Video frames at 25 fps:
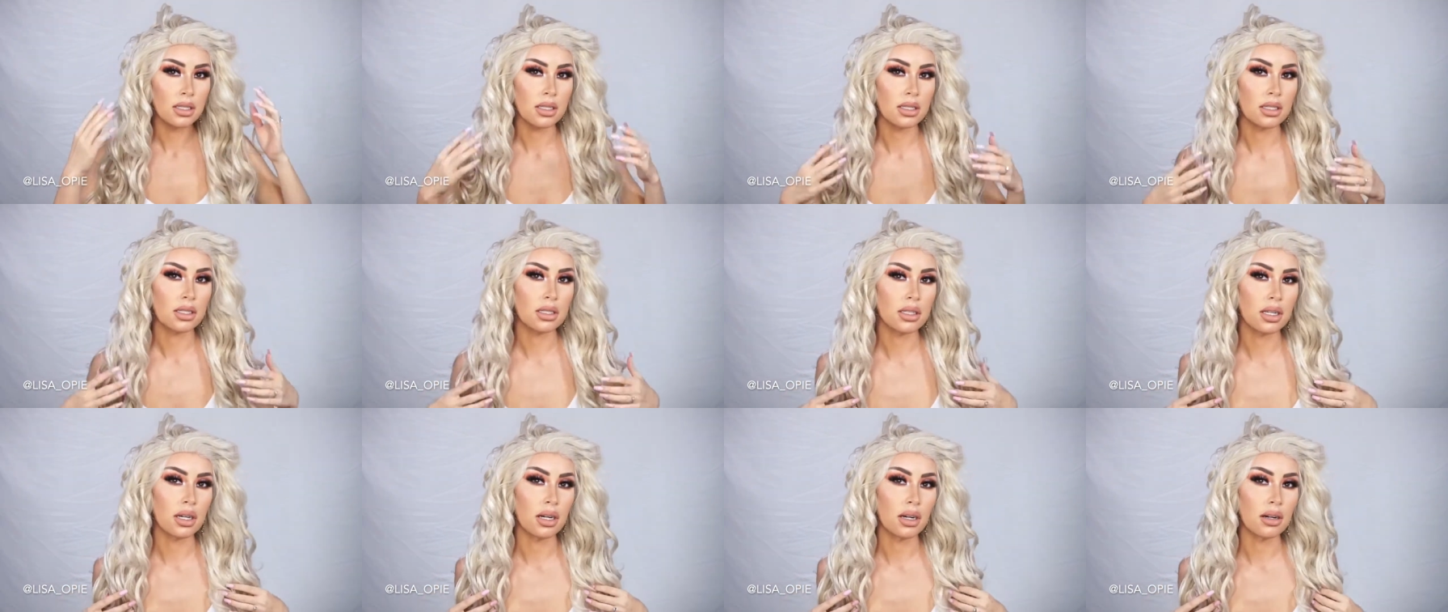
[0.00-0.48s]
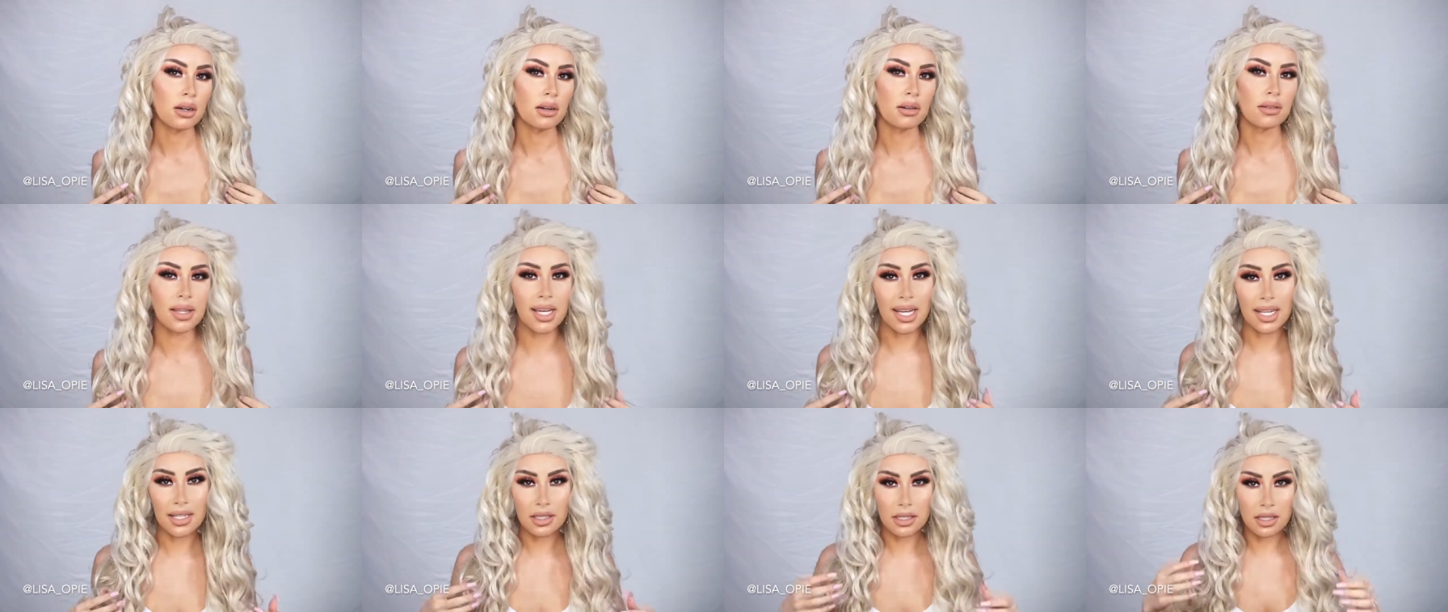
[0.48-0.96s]

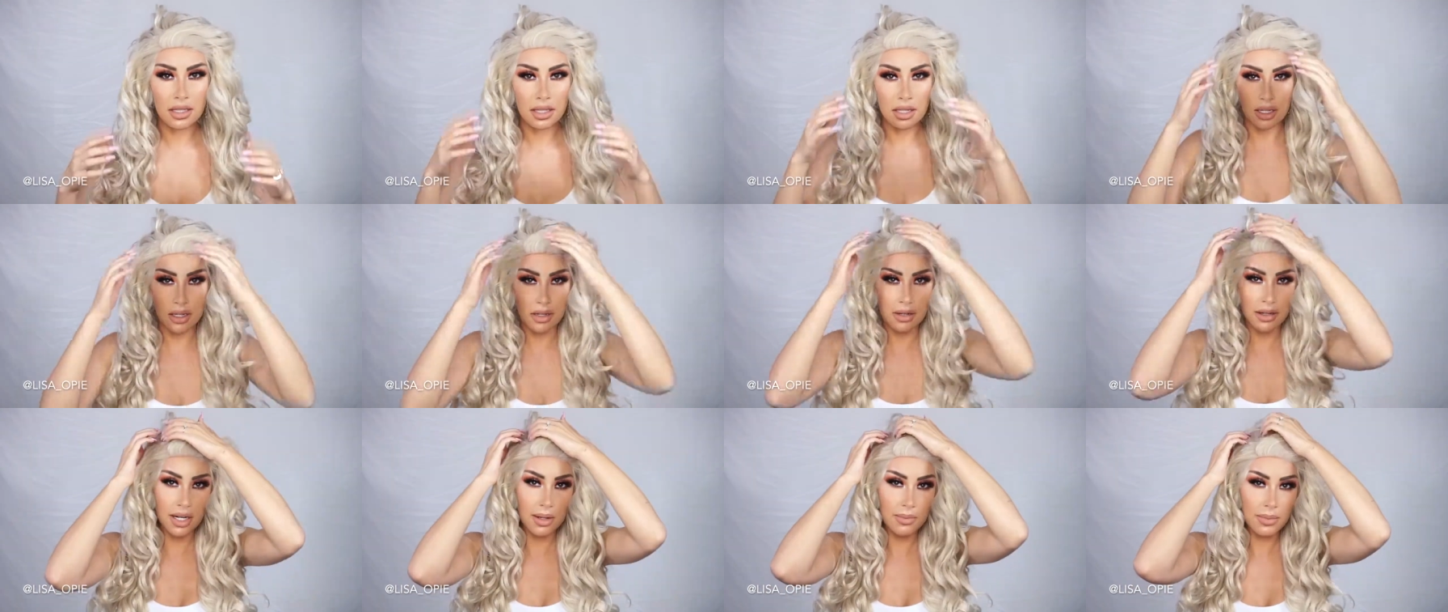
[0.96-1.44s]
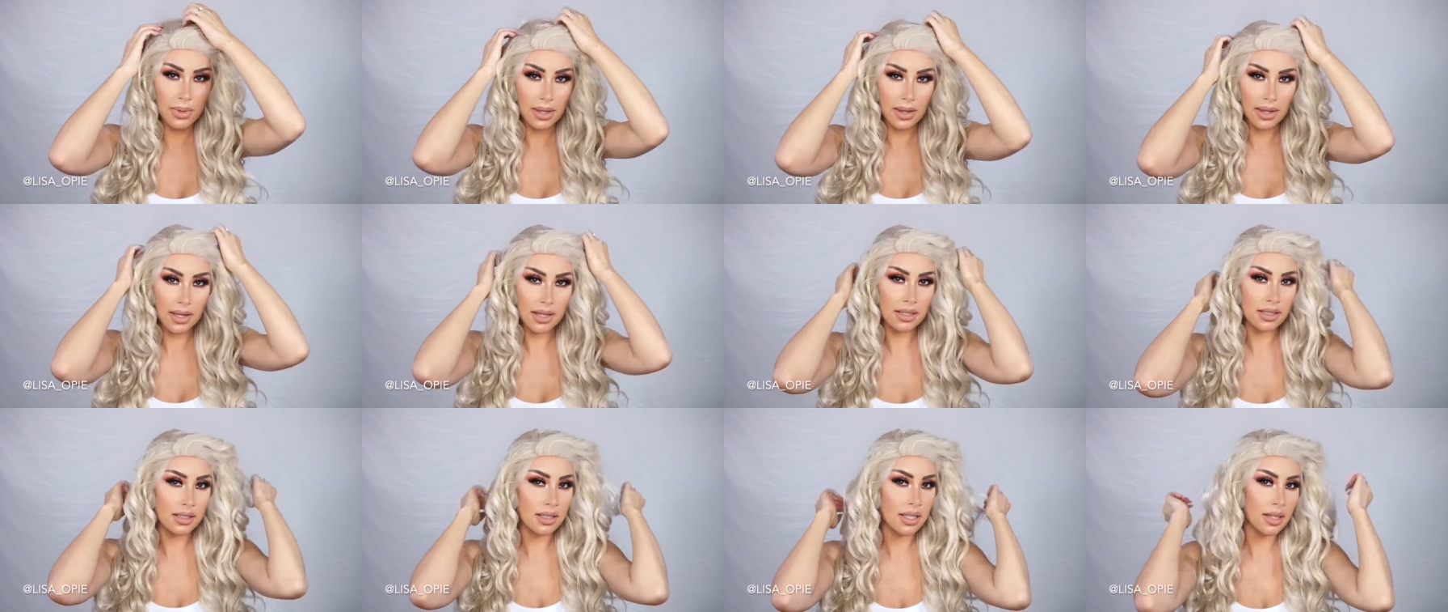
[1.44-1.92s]
So that's cute. I mean,
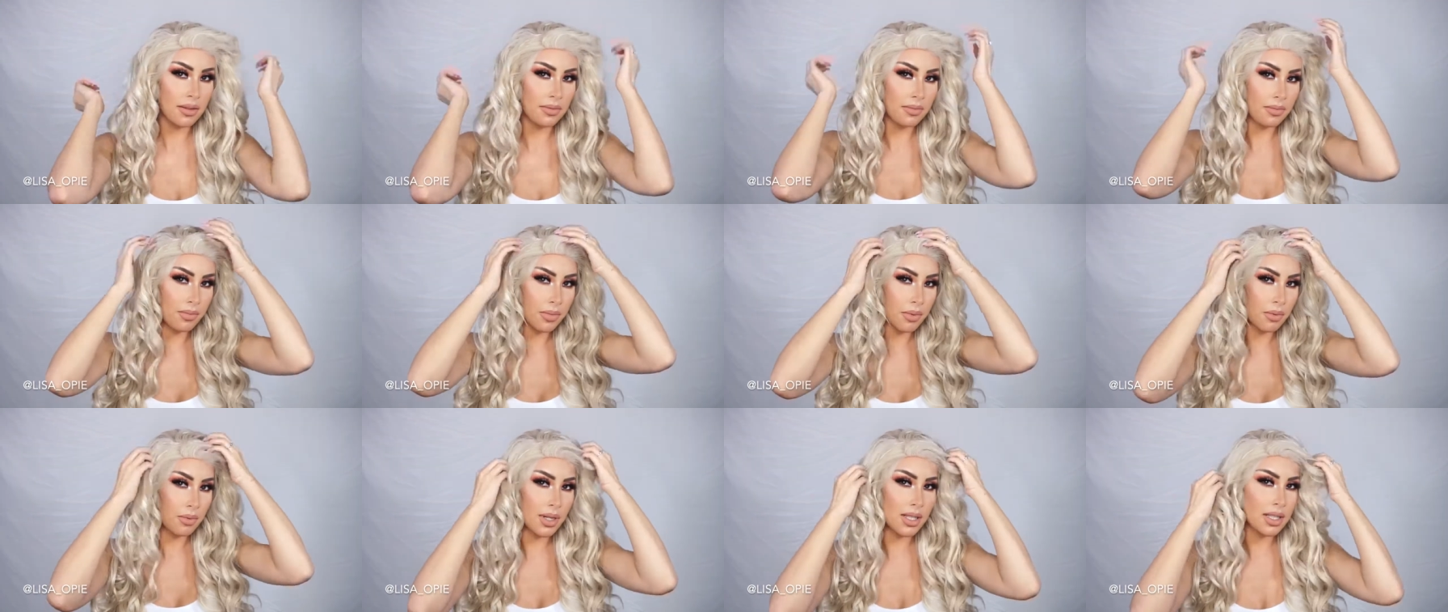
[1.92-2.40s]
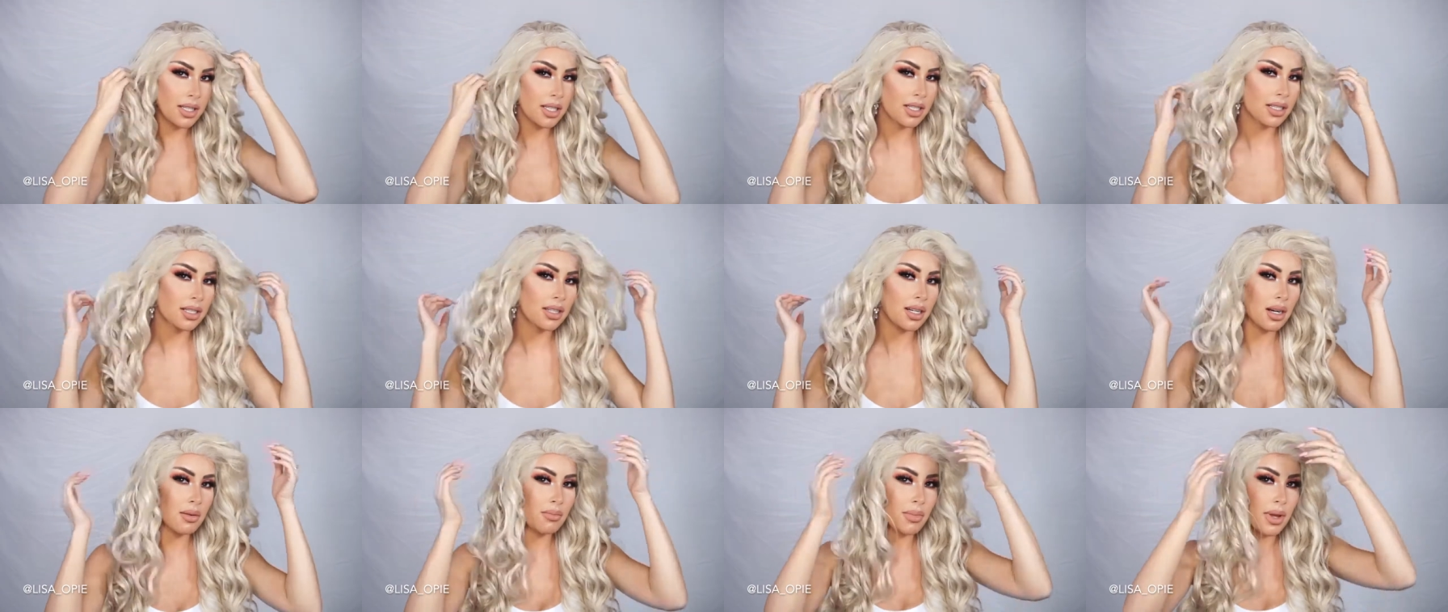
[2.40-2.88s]
like, see, once I
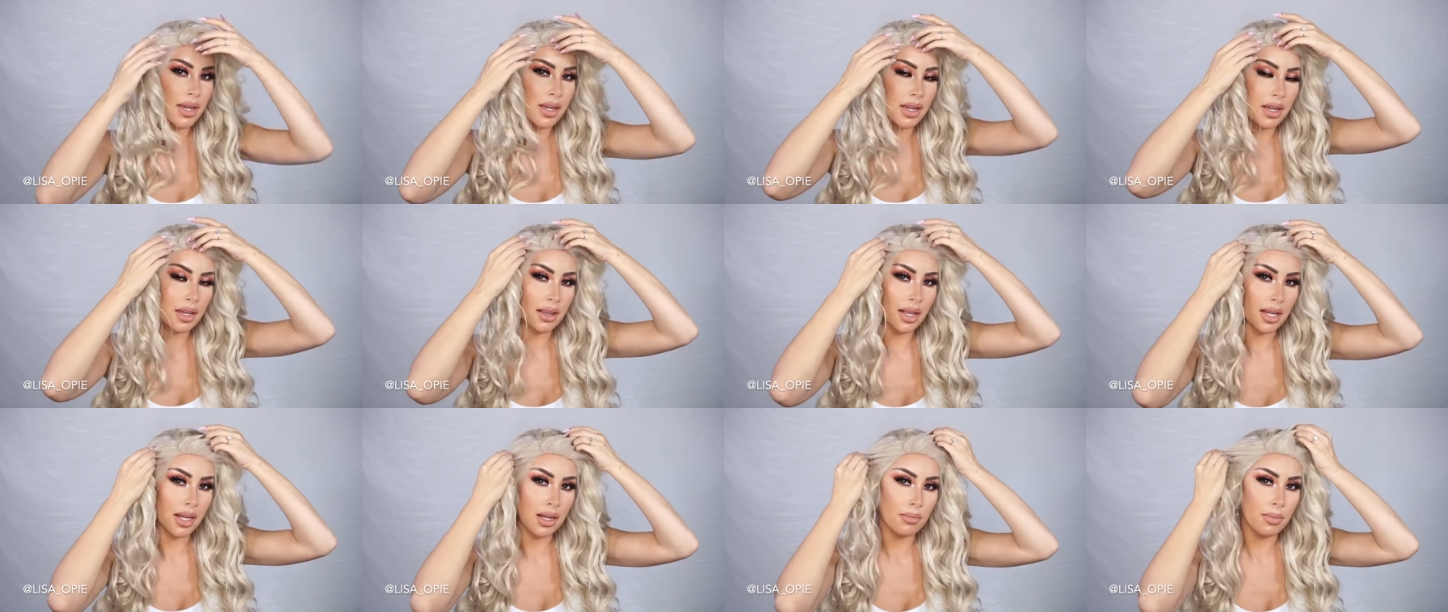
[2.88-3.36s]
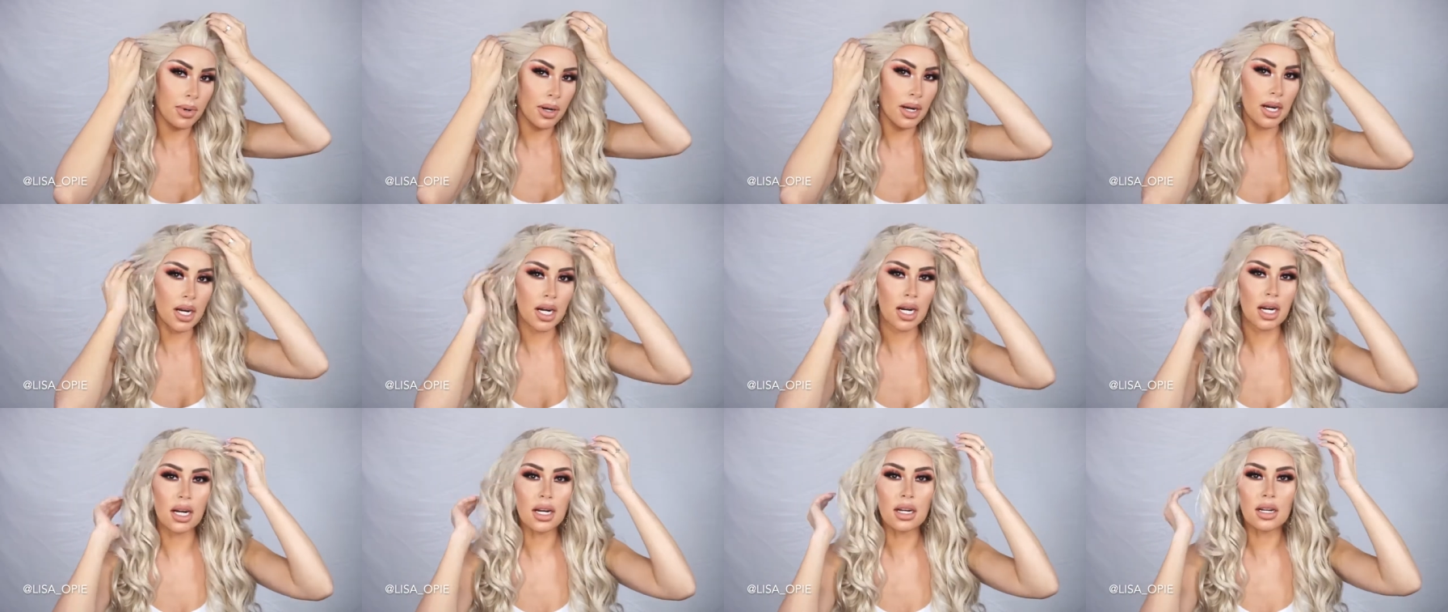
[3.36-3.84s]
start making, like, a
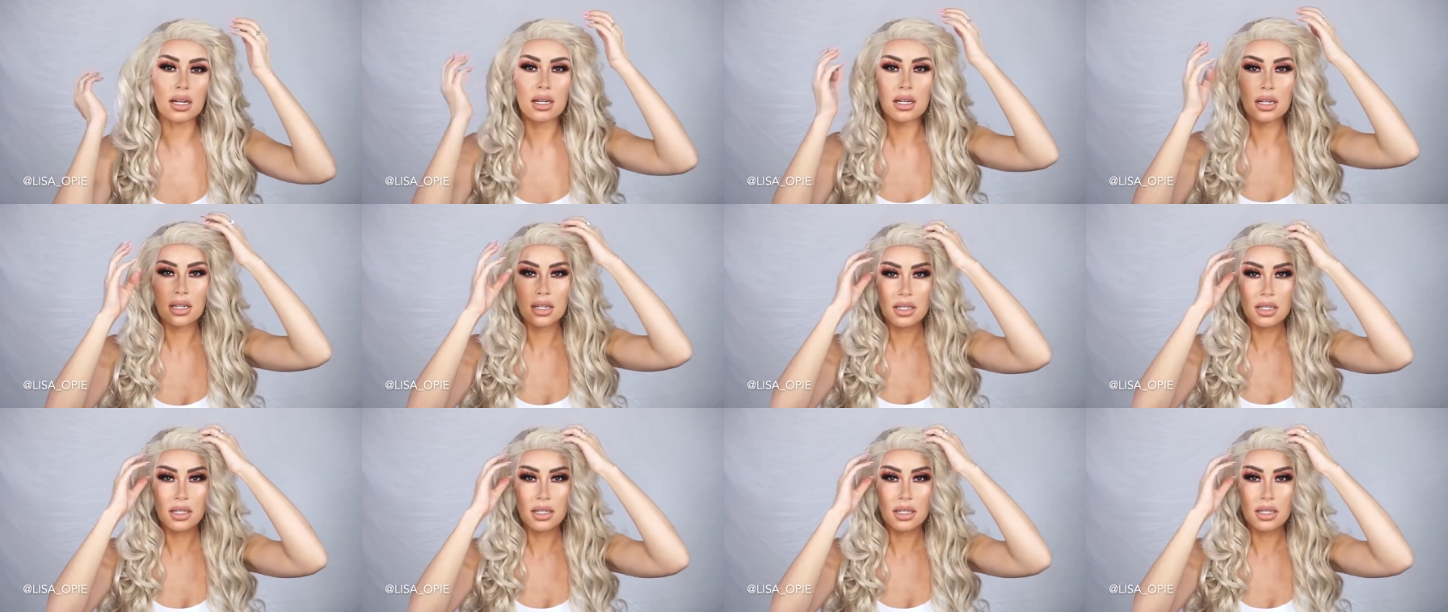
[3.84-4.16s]
part,